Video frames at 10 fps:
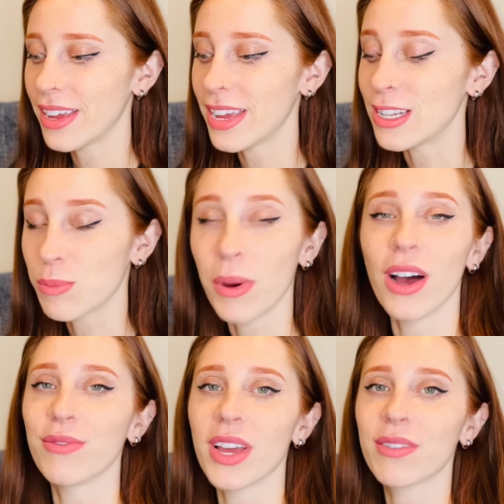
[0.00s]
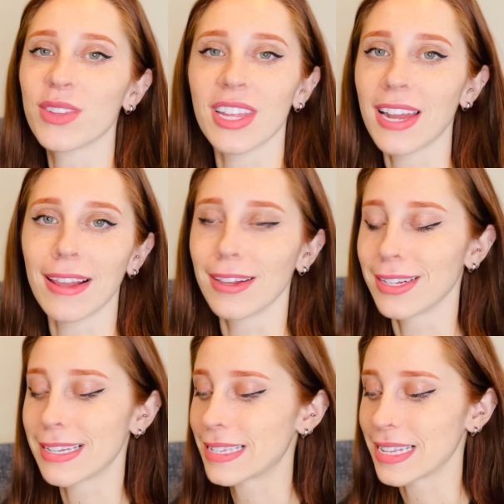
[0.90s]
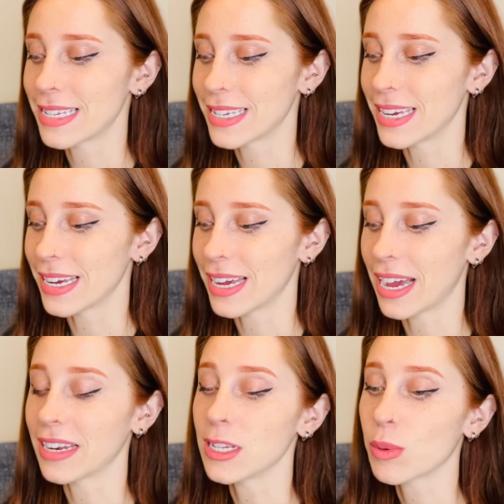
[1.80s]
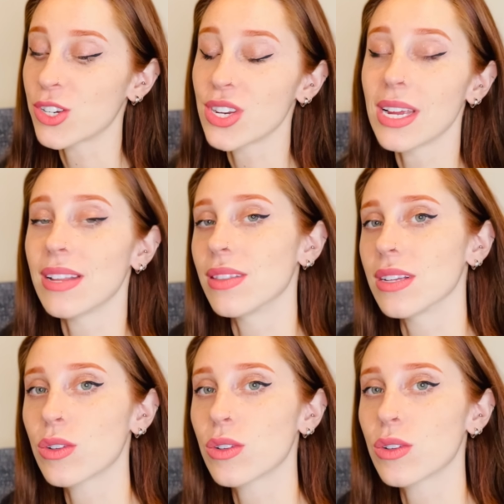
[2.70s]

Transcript: it's perfect for the Netherland'S this year, and especially in this